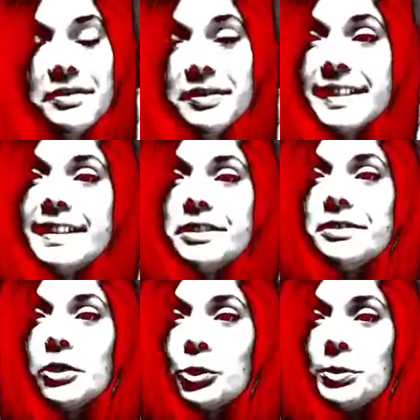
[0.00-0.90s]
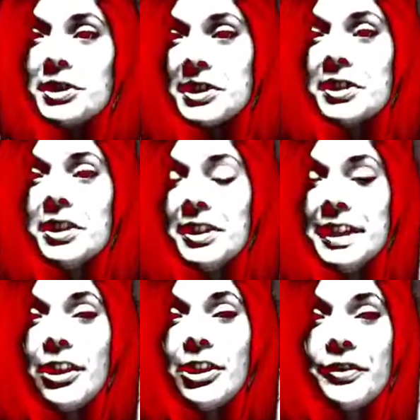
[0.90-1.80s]
was still almost
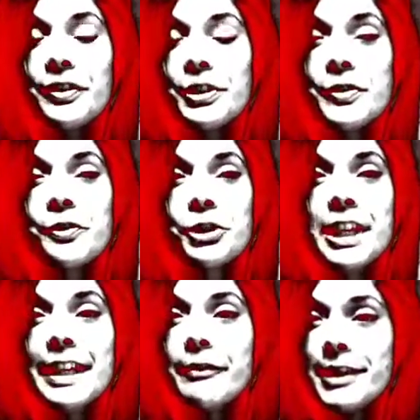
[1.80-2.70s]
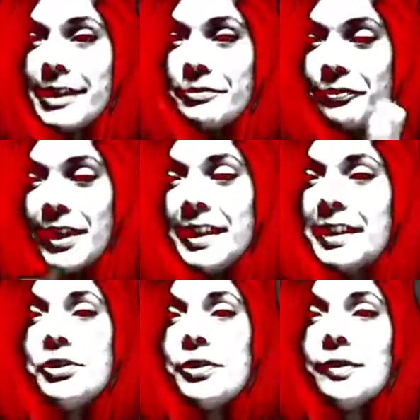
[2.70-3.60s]
like on the verge of crying when I
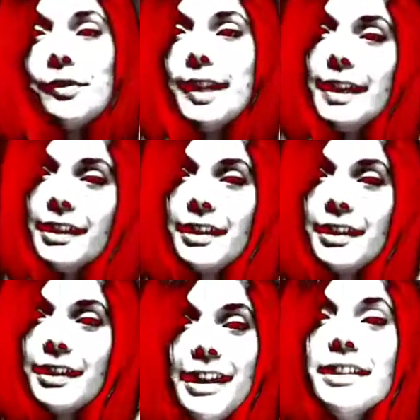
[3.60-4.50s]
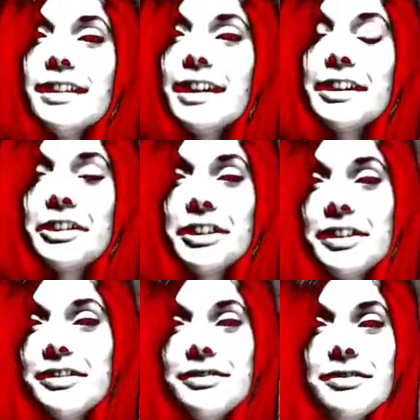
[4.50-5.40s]
finally drove away, and I
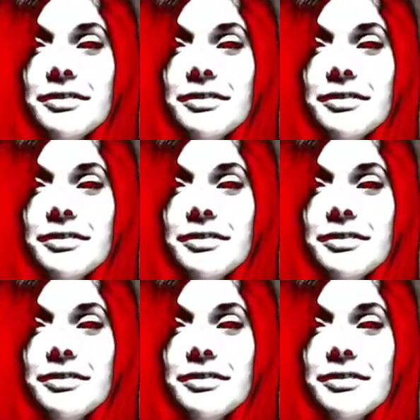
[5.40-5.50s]
couldn't,